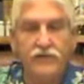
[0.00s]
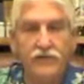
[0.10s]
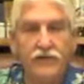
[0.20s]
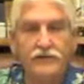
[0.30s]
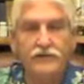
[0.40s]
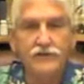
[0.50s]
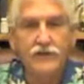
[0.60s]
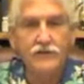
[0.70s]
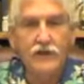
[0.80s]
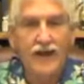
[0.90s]
floods.
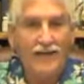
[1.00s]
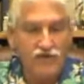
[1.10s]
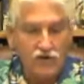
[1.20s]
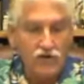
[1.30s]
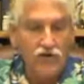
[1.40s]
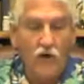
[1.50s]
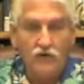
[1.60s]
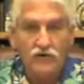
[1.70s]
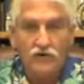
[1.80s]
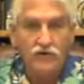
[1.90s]
And through
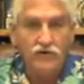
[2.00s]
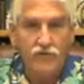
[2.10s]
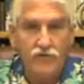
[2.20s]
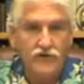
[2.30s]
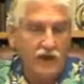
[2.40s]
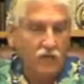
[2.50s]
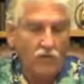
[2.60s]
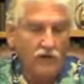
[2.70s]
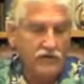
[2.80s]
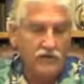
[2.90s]
those two fluids and
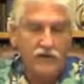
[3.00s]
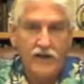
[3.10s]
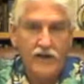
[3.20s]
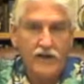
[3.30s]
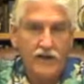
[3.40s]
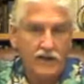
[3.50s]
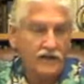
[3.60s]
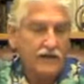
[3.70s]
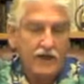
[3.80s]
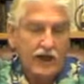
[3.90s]
what you're
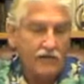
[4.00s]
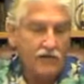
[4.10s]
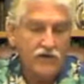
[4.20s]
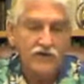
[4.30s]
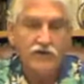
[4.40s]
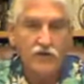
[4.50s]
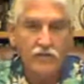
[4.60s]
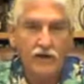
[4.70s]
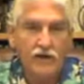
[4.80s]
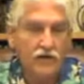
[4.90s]
eating and consuming,